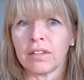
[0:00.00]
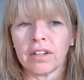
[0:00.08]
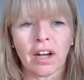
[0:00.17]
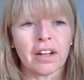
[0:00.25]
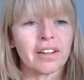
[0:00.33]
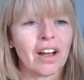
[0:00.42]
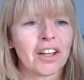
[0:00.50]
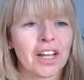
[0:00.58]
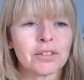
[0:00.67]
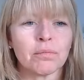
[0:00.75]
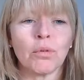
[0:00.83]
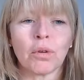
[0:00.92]
I, I
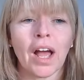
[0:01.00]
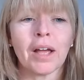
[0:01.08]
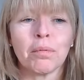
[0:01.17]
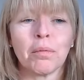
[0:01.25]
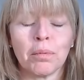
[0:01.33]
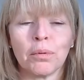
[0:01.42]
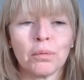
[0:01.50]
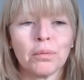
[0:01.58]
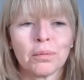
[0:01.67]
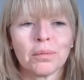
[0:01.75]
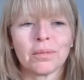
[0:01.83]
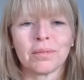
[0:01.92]
guess, more capable,
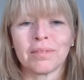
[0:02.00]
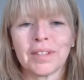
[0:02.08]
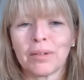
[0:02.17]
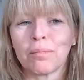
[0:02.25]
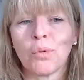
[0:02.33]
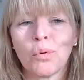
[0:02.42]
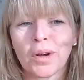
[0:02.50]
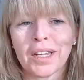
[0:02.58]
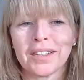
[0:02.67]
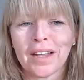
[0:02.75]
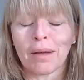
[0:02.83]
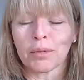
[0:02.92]
more
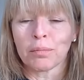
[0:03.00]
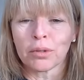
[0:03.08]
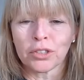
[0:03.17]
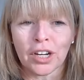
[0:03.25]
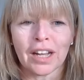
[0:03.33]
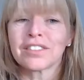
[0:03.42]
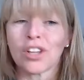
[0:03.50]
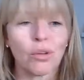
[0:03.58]
in depth projects.